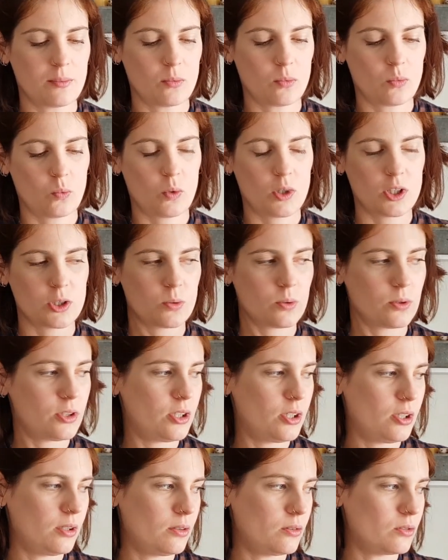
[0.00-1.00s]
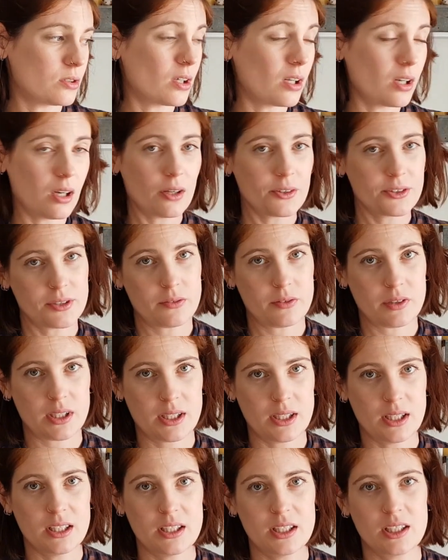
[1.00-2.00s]
which would use a lot of
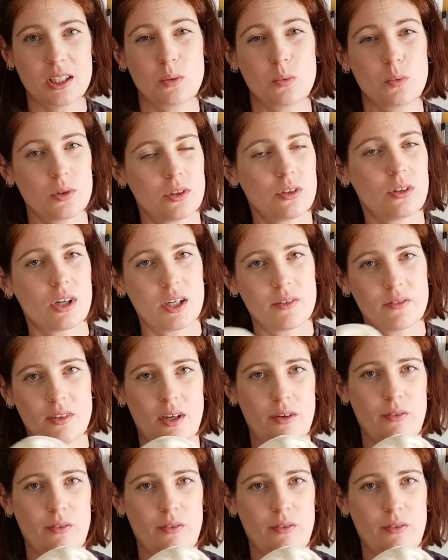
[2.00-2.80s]
it, and then I would not have